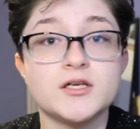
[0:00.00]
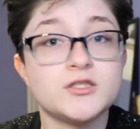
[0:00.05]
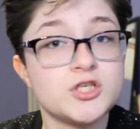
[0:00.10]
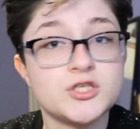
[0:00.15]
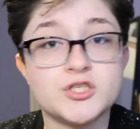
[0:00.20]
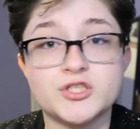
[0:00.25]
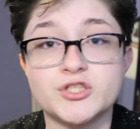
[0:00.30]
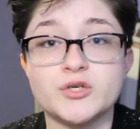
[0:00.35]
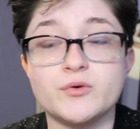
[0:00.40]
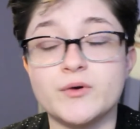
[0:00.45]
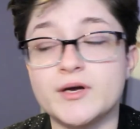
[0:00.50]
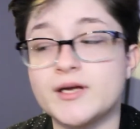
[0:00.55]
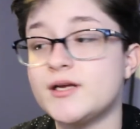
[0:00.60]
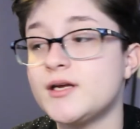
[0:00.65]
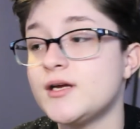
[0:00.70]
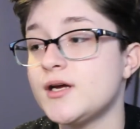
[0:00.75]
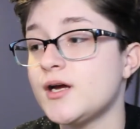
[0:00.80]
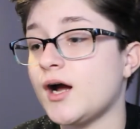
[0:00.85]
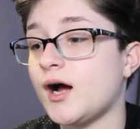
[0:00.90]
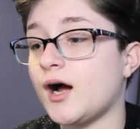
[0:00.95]
Just do
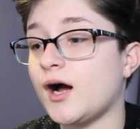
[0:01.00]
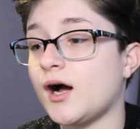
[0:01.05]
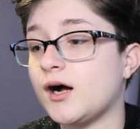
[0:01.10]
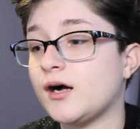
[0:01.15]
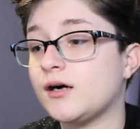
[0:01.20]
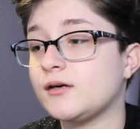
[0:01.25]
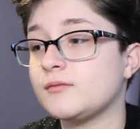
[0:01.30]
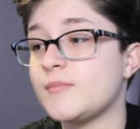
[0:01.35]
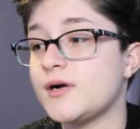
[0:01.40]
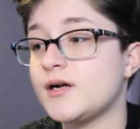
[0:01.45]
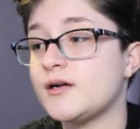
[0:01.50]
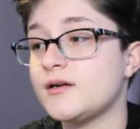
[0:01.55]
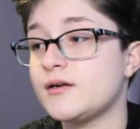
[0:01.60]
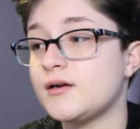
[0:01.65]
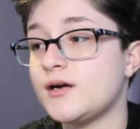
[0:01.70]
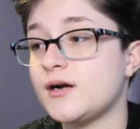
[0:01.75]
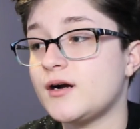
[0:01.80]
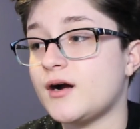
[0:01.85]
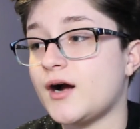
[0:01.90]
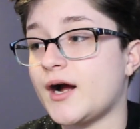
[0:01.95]
it.
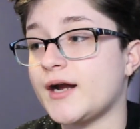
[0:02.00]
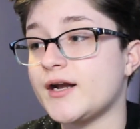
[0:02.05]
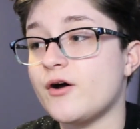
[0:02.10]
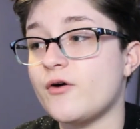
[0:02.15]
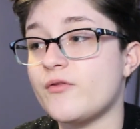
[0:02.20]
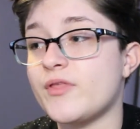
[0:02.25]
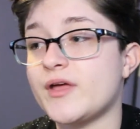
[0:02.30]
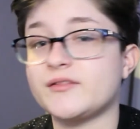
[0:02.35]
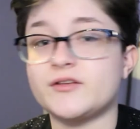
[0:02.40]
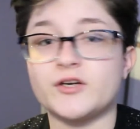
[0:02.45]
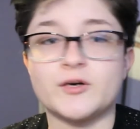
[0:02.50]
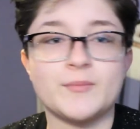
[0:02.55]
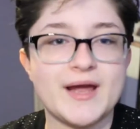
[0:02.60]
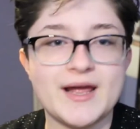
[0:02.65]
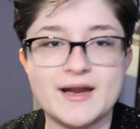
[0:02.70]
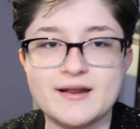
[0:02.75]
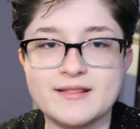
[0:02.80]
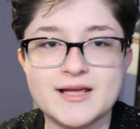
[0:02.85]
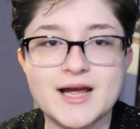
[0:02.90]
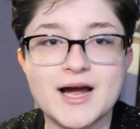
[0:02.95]
I know that they're a
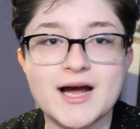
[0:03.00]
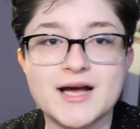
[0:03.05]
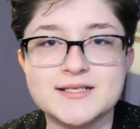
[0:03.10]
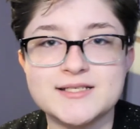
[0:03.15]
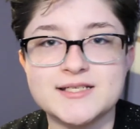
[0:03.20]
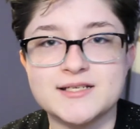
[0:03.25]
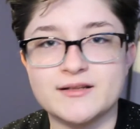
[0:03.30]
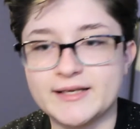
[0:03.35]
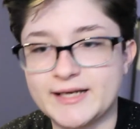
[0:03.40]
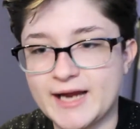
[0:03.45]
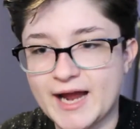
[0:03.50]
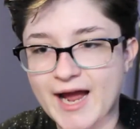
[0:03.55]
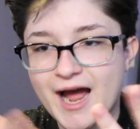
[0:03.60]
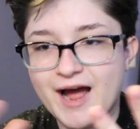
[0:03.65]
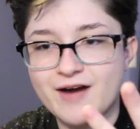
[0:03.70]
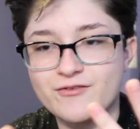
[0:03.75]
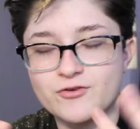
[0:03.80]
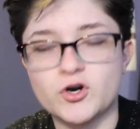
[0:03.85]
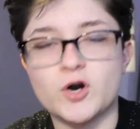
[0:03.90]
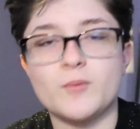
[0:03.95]
pain in the ass to, like,
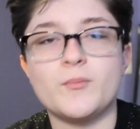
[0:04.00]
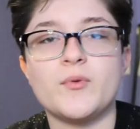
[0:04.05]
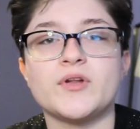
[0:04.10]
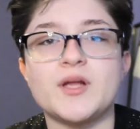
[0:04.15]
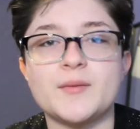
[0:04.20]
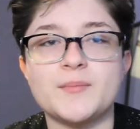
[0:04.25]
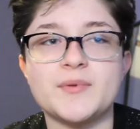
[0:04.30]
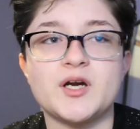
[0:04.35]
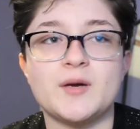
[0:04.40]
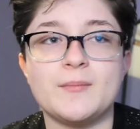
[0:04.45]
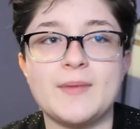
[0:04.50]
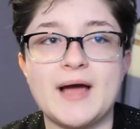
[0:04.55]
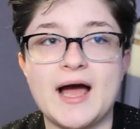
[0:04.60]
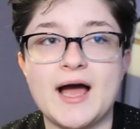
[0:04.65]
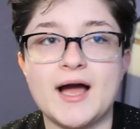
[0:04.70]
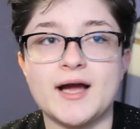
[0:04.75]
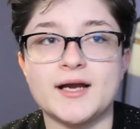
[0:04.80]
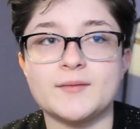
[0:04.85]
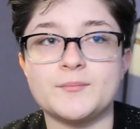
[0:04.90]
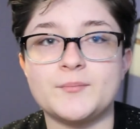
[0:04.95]
have crumpled up in your
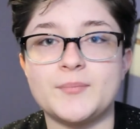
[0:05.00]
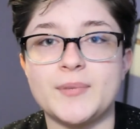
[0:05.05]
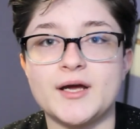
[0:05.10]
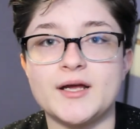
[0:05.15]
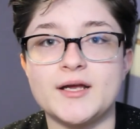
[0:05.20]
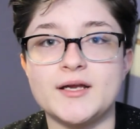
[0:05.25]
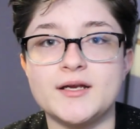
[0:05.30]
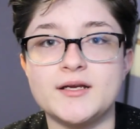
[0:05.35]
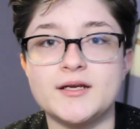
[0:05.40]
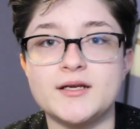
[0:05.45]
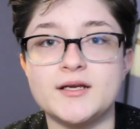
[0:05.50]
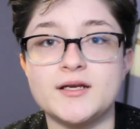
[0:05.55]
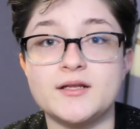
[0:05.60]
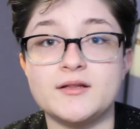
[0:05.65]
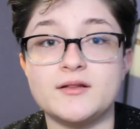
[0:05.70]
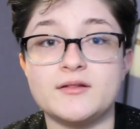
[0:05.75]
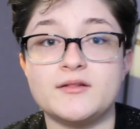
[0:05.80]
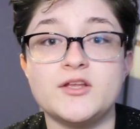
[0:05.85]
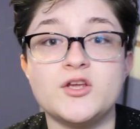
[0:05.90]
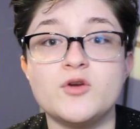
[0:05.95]
bag, but
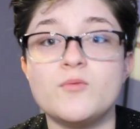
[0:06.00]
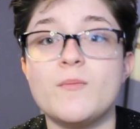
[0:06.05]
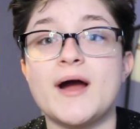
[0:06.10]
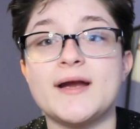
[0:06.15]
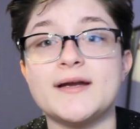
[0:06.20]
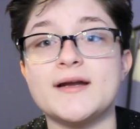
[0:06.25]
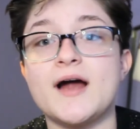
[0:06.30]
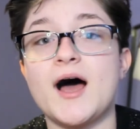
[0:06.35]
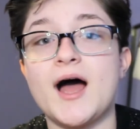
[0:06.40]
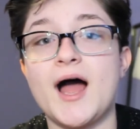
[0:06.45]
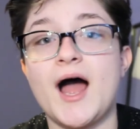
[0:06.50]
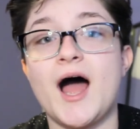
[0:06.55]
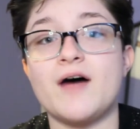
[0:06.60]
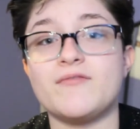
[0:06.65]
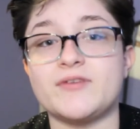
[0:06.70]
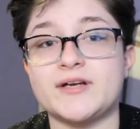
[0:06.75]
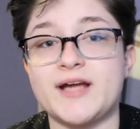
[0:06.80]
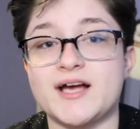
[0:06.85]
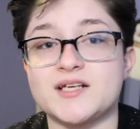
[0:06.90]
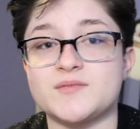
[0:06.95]
you might not
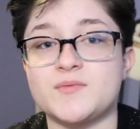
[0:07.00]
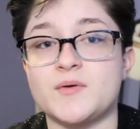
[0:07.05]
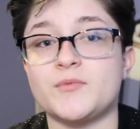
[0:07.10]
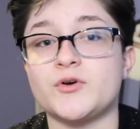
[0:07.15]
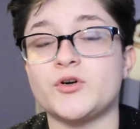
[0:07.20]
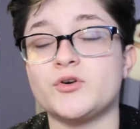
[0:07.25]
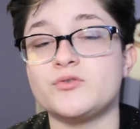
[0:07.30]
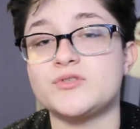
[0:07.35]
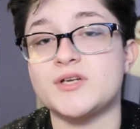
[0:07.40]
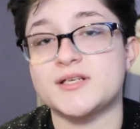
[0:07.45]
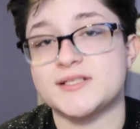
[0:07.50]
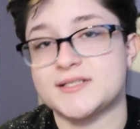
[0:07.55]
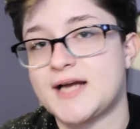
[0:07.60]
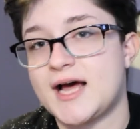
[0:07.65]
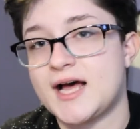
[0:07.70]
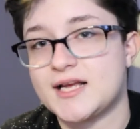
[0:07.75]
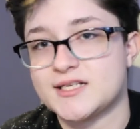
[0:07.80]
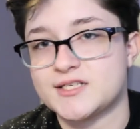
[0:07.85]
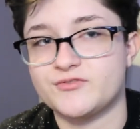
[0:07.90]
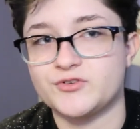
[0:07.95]
have a cast member who doesn't
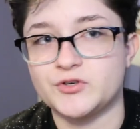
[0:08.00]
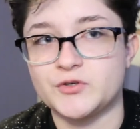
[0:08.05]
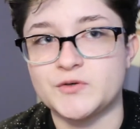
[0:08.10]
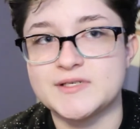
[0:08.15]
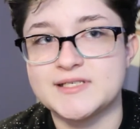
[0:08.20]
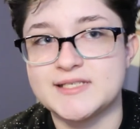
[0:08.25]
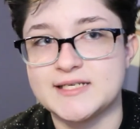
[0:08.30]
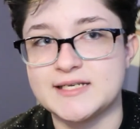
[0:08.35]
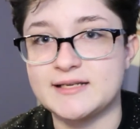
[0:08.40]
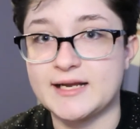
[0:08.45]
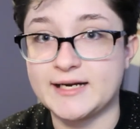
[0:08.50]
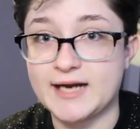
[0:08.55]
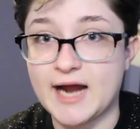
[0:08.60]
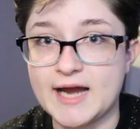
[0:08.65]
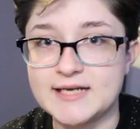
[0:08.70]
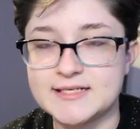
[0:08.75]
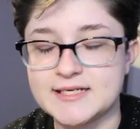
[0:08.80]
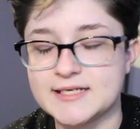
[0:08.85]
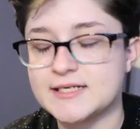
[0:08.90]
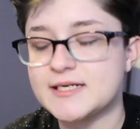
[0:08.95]
ask for a receipt like
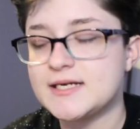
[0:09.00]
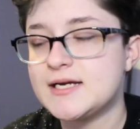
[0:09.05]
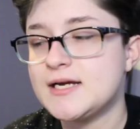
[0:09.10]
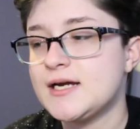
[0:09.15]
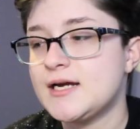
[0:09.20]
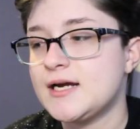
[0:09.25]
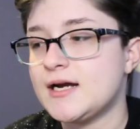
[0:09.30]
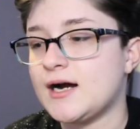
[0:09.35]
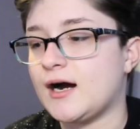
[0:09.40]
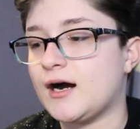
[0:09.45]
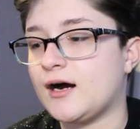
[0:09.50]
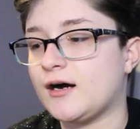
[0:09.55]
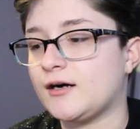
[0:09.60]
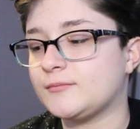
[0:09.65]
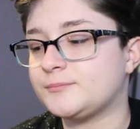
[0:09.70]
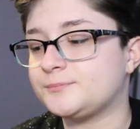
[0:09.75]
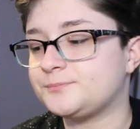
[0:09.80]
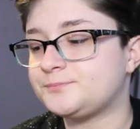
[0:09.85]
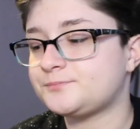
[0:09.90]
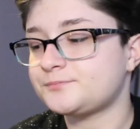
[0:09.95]
I did.
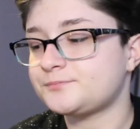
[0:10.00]
And